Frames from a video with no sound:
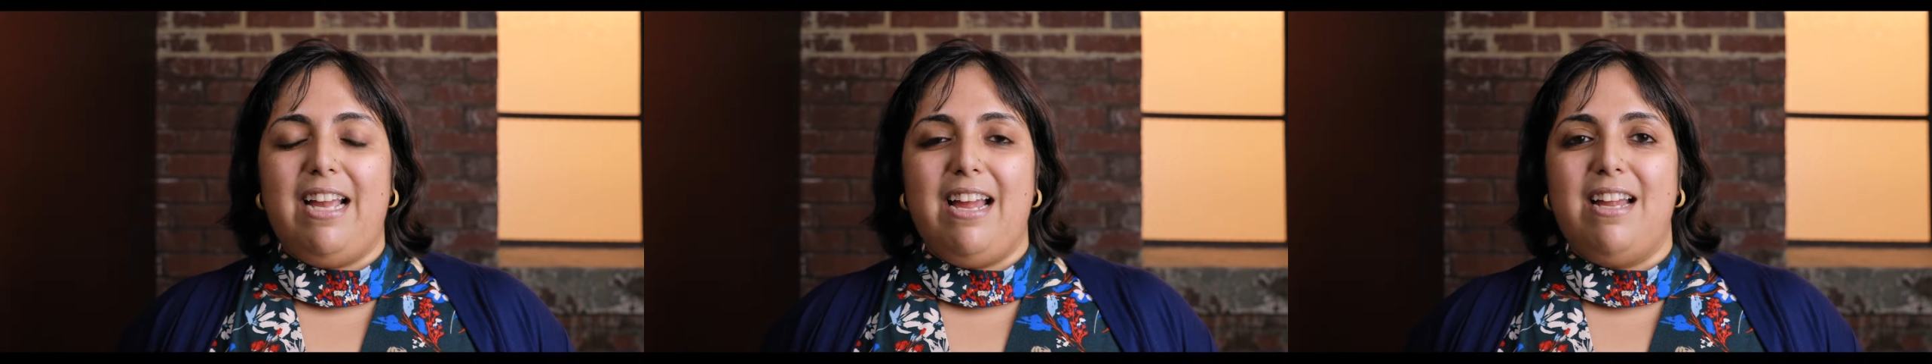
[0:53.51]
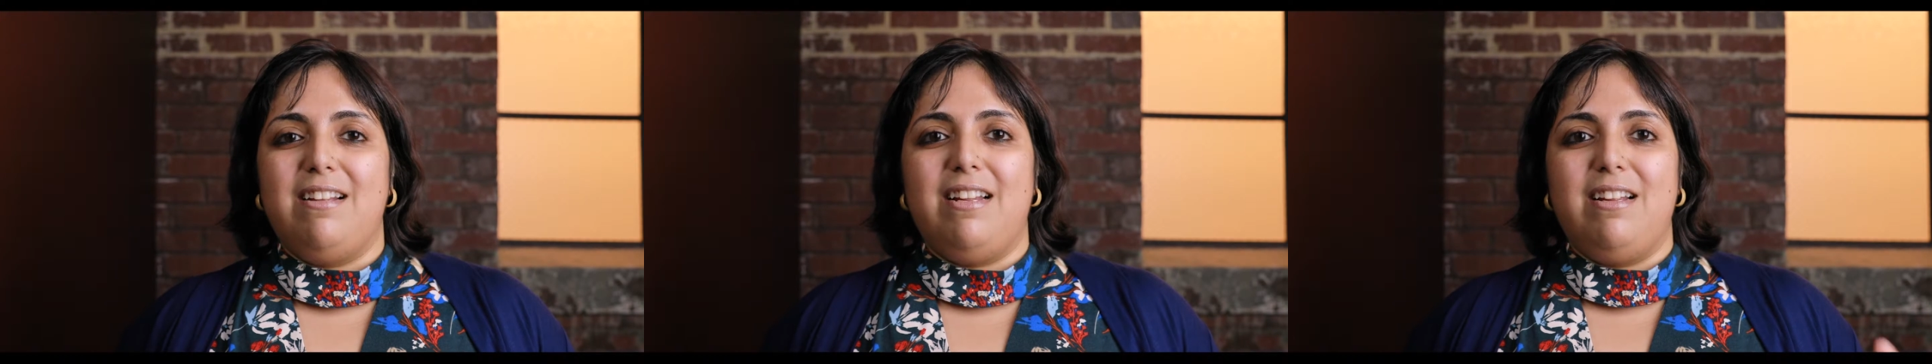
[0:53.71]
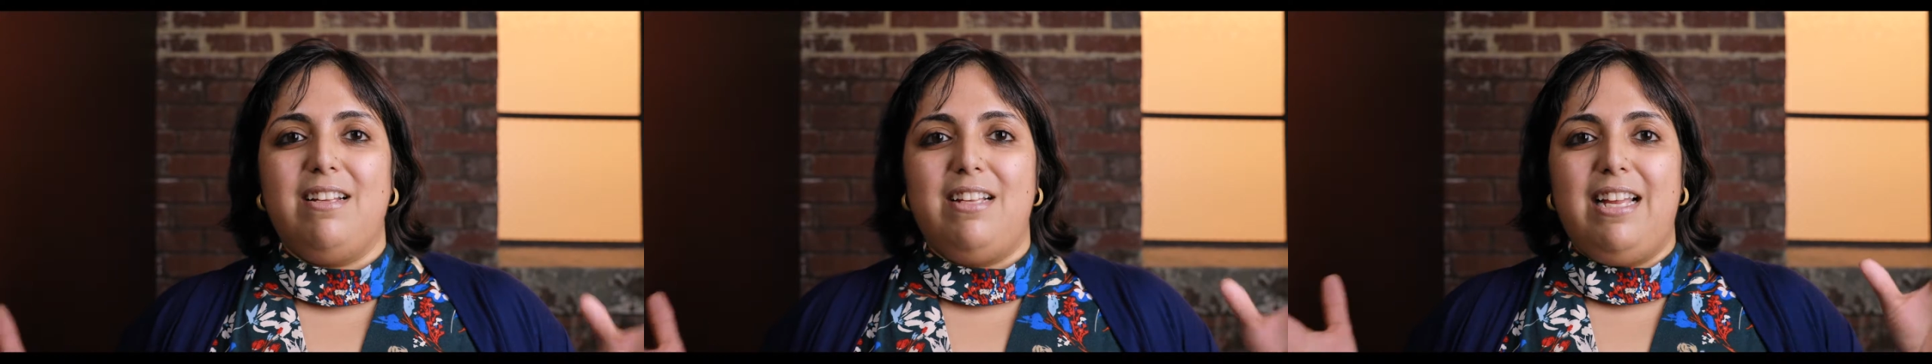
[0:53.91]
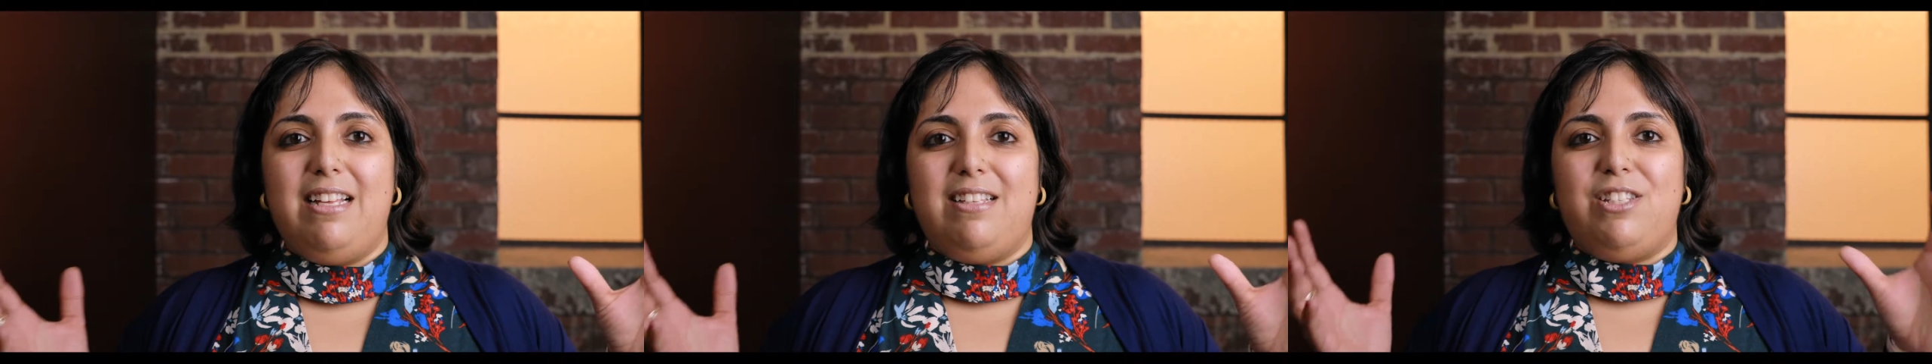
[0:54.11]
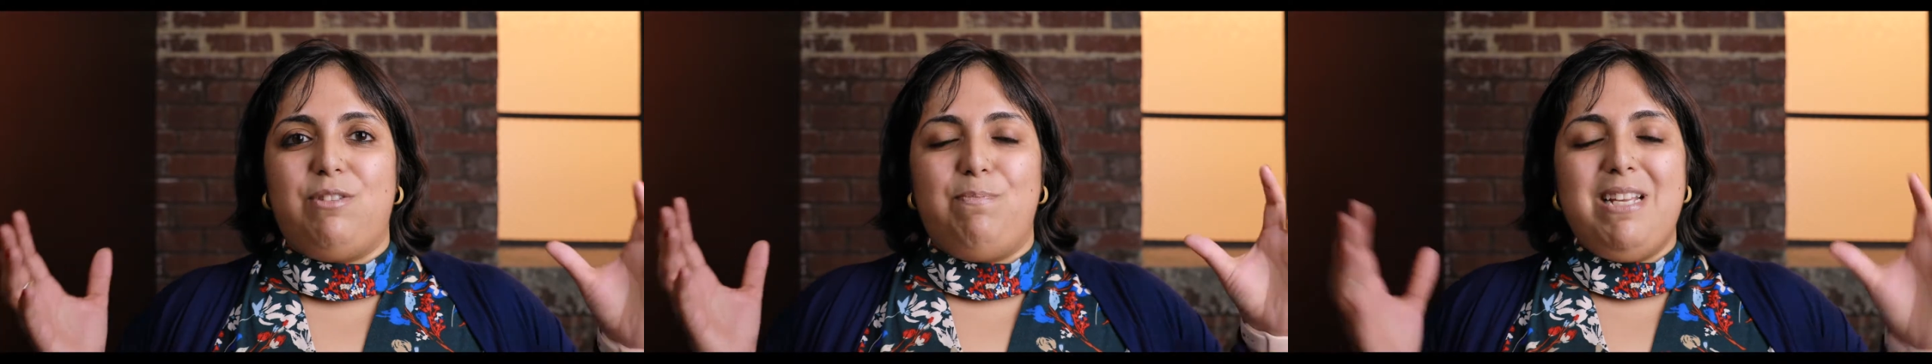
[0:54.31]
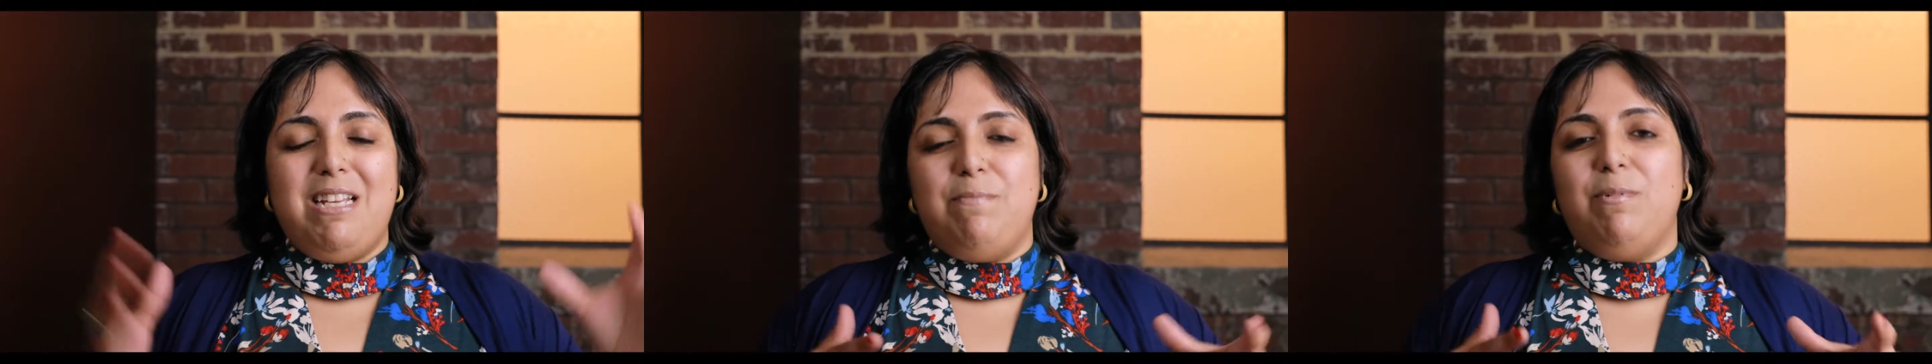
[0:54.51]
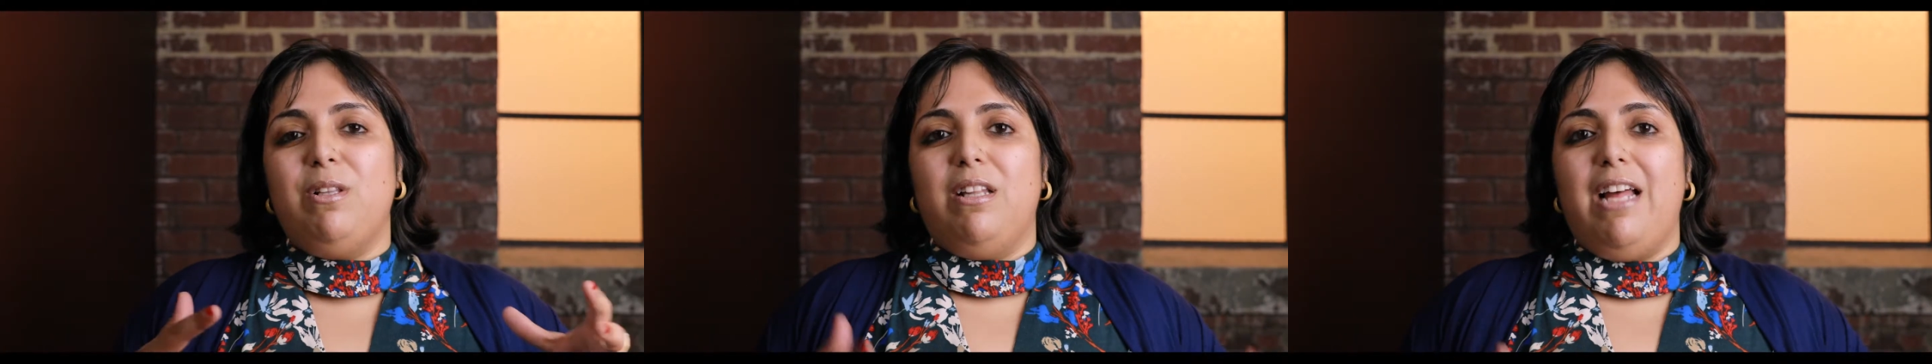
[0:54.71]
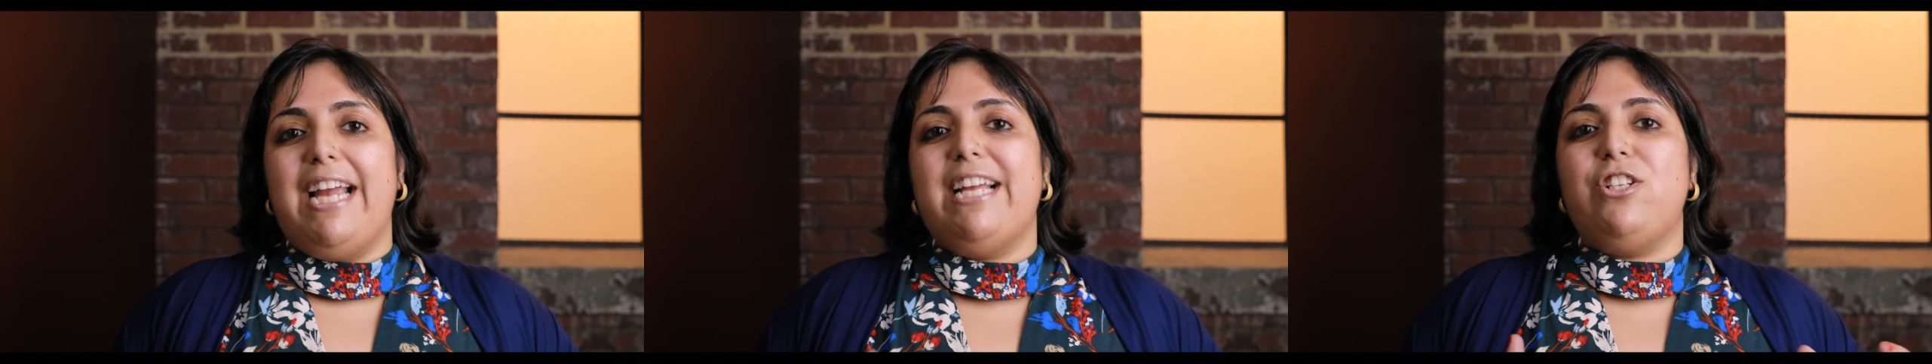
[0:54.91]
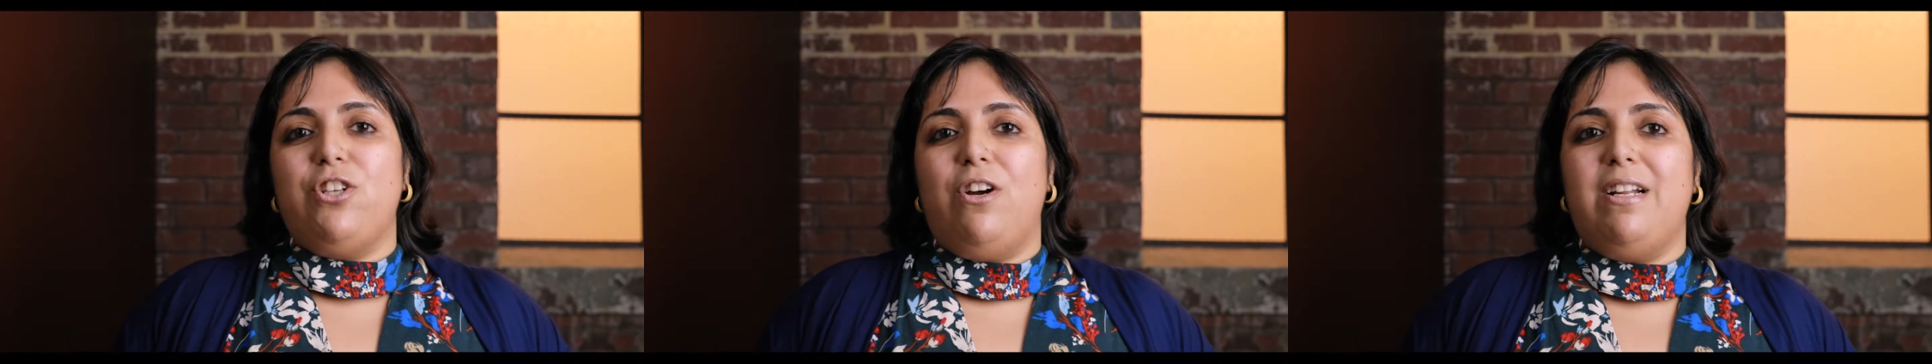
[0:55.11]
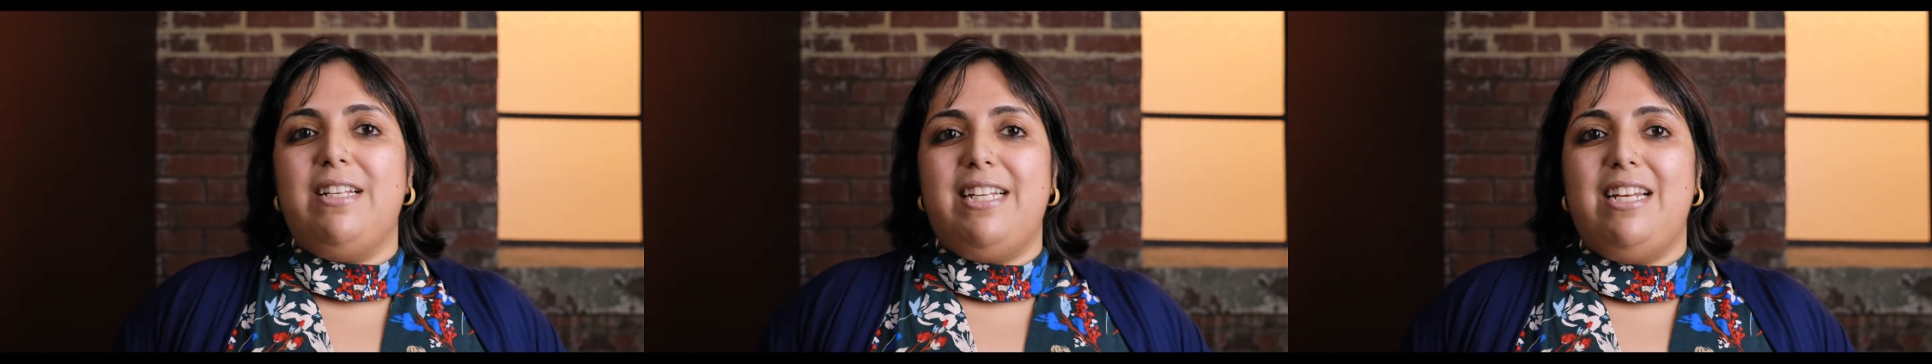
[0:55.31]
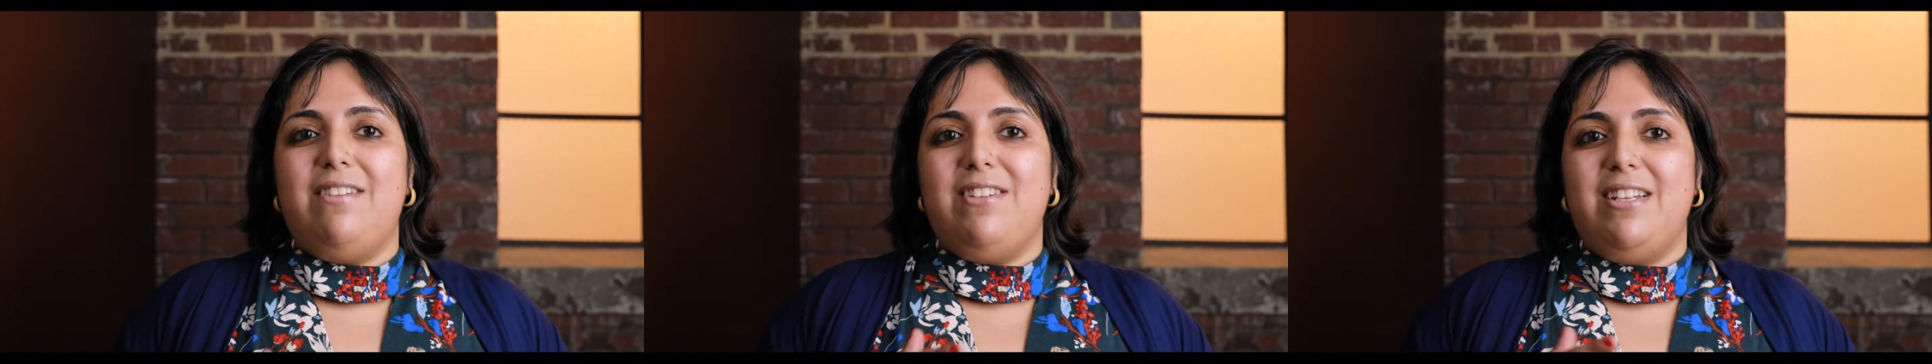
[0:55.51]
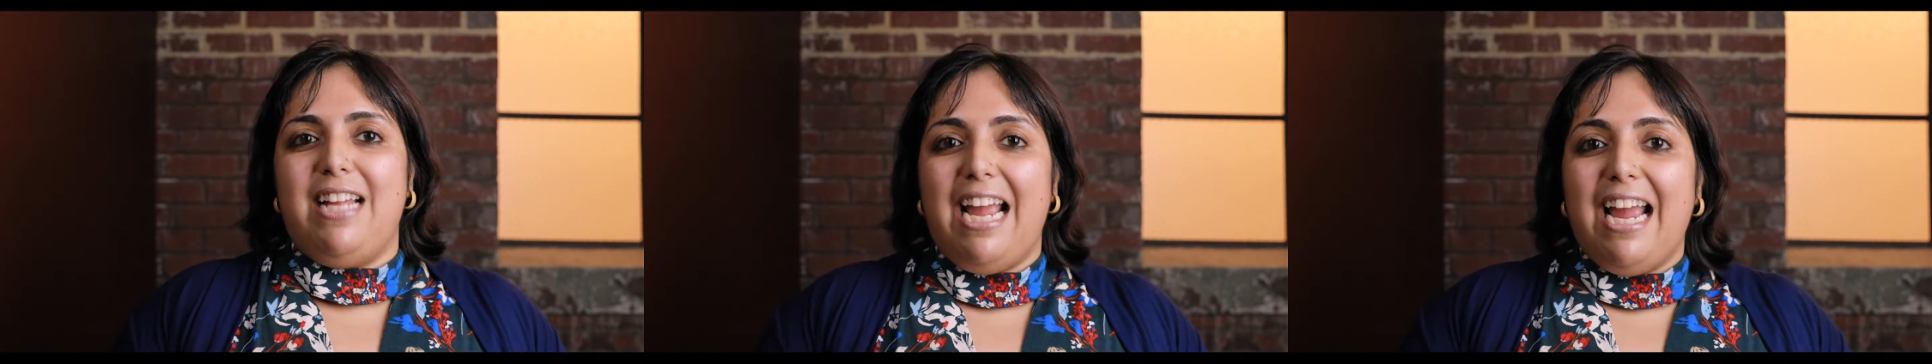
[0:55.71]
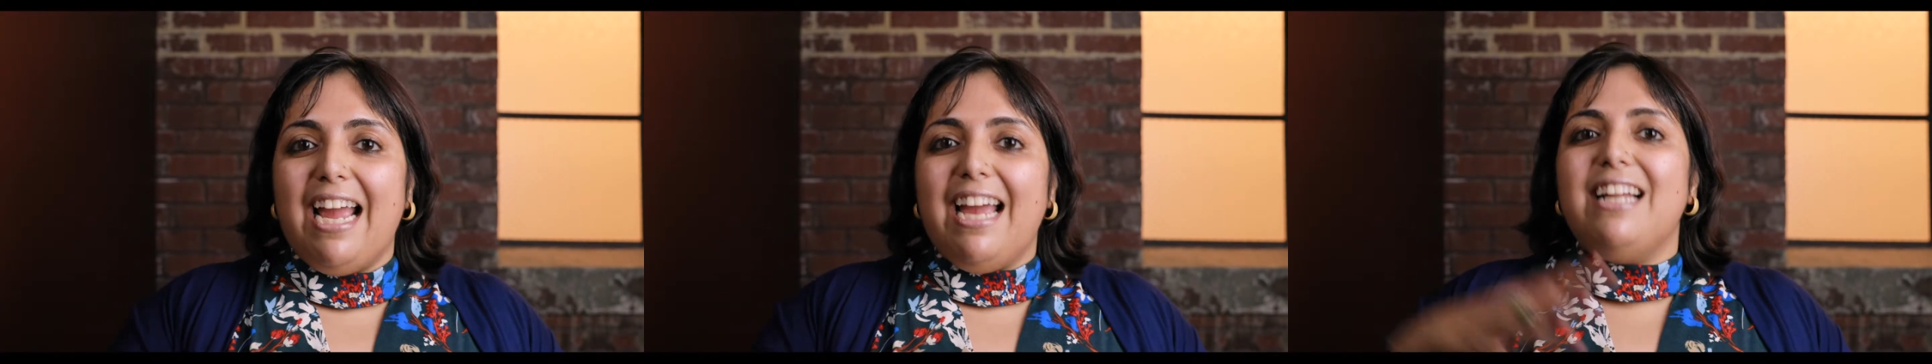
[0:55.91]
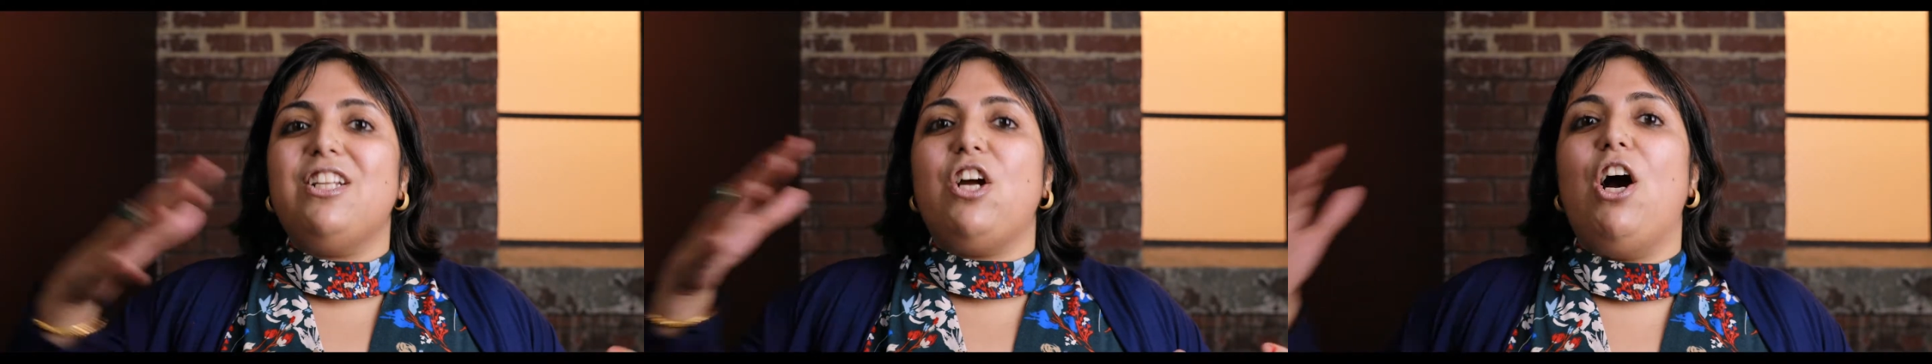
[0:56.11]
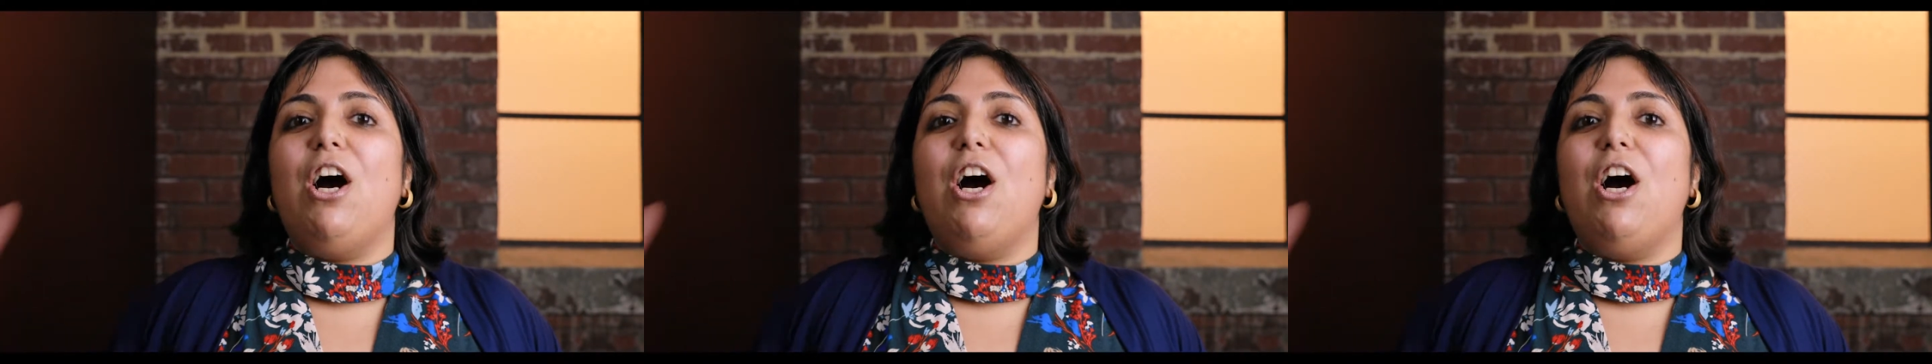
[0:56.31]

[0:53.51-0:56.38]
And it's people like John David and